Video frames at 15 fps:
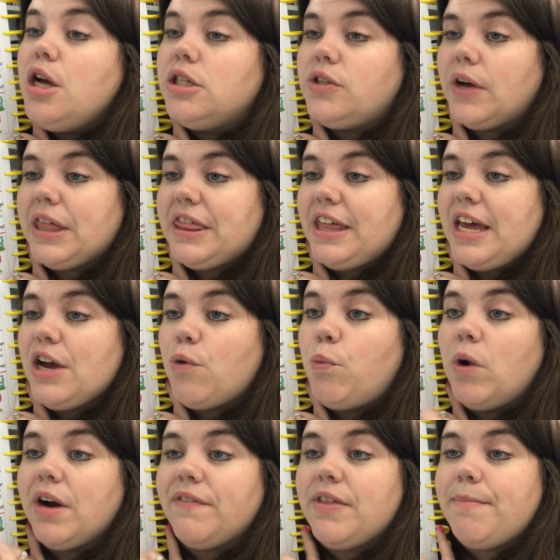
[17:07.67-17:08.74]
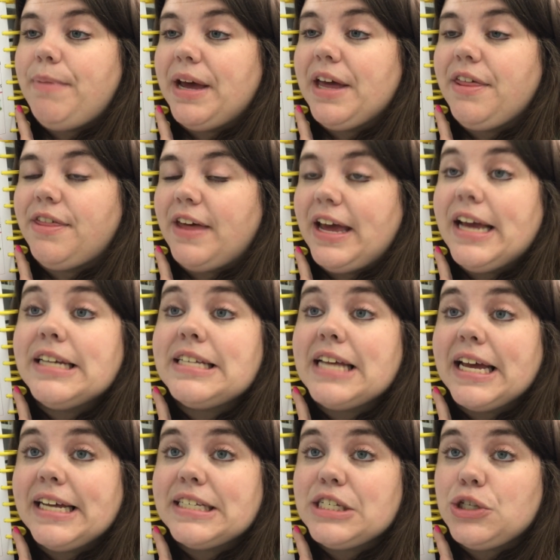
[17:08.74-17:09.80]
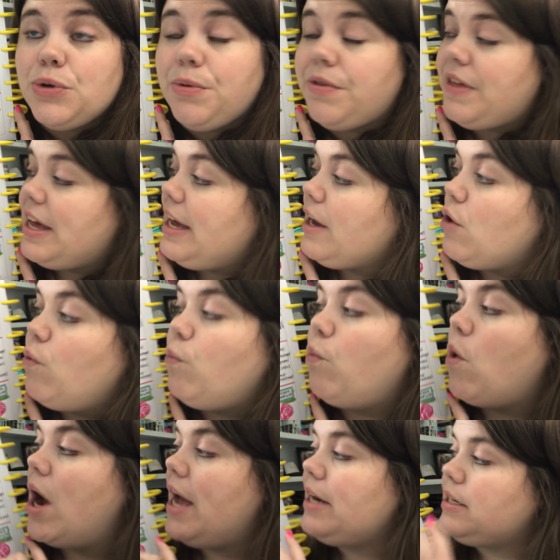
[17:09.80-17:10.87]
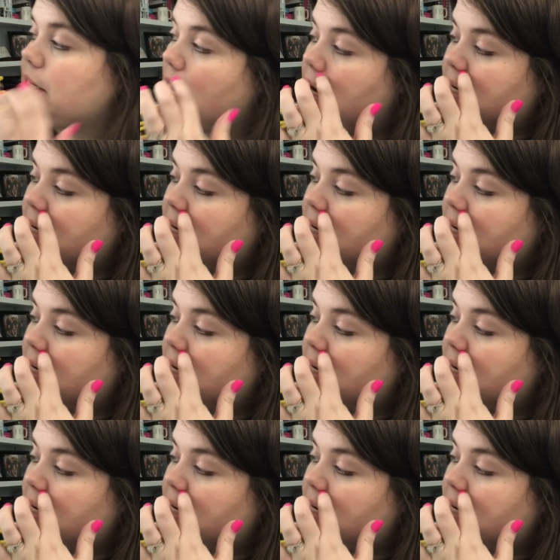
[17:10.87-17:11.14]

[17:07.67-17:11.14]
So I think one of the big things is to think what